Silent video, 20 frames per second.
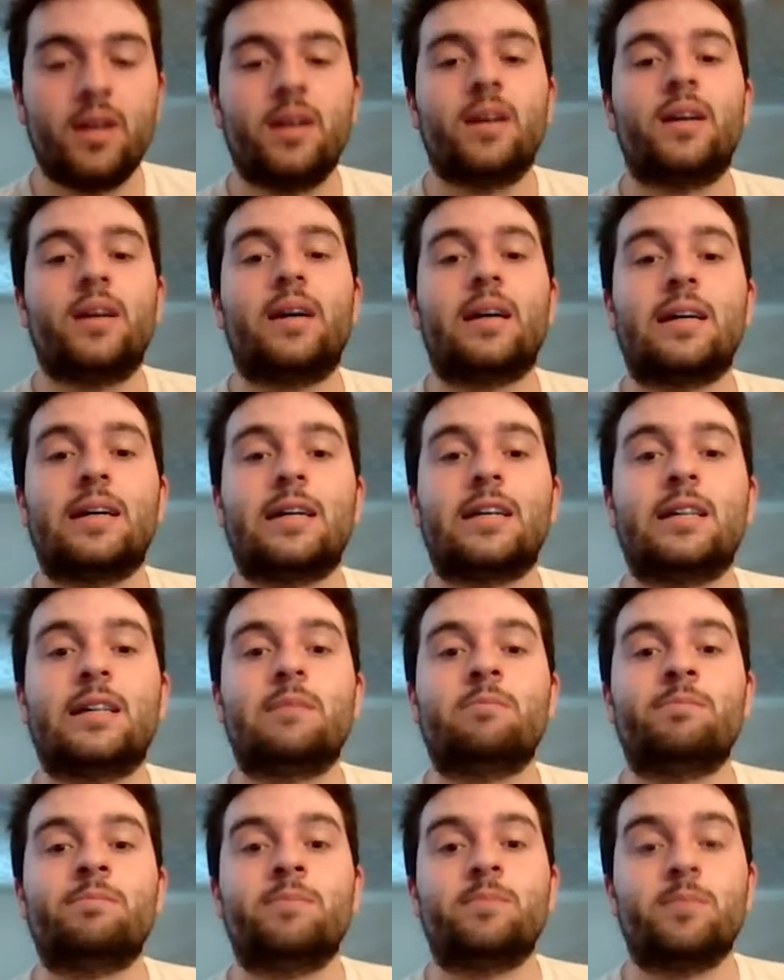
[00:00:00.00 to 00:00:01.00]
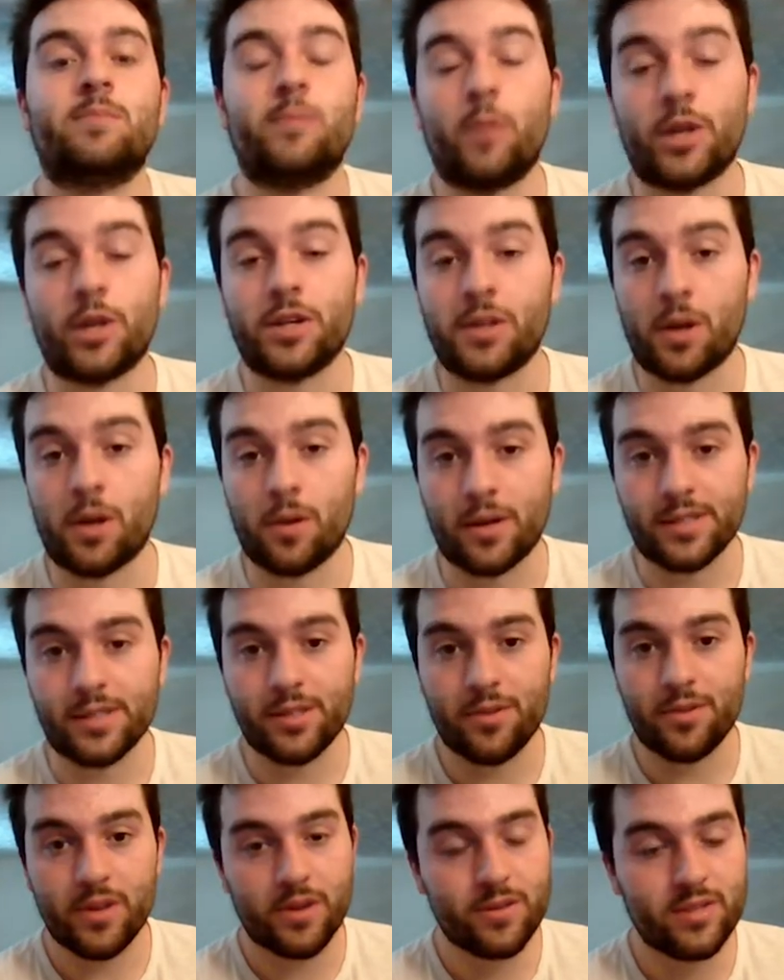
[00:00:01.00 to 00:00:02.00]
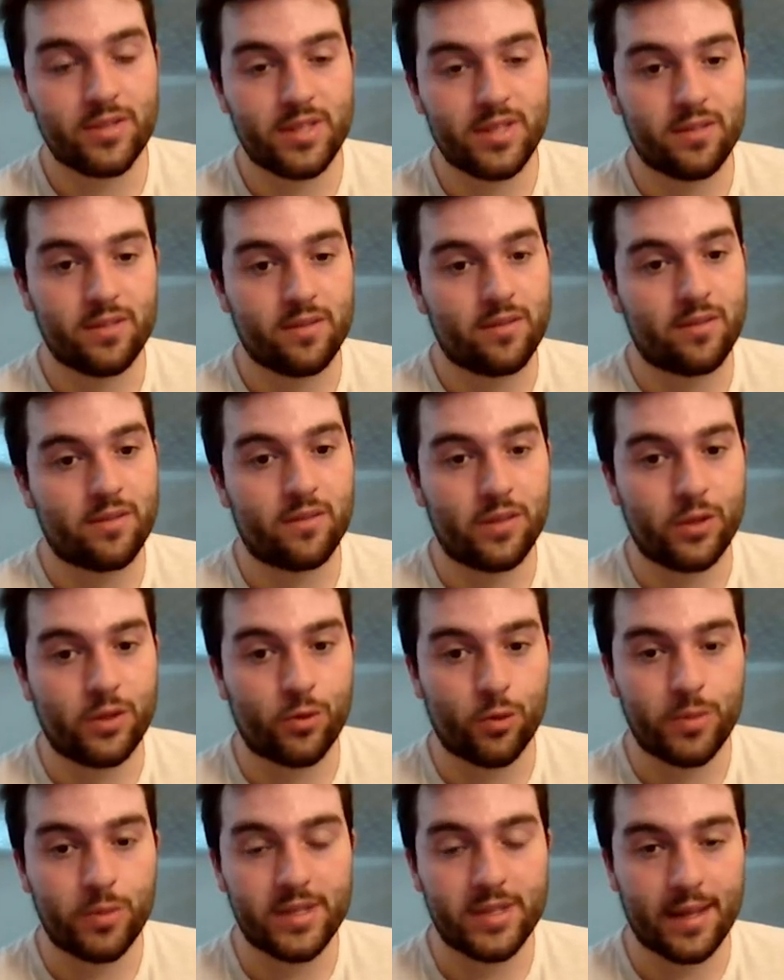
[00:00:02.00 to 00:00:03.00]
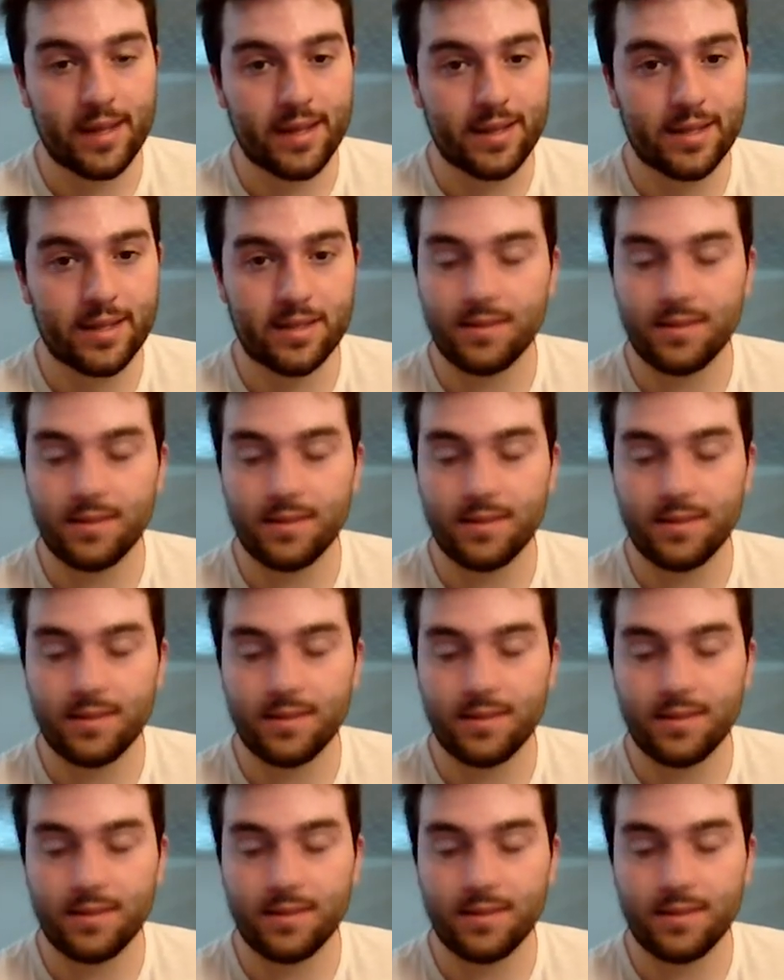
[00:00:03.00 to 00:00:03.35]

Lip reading: But also there's groups like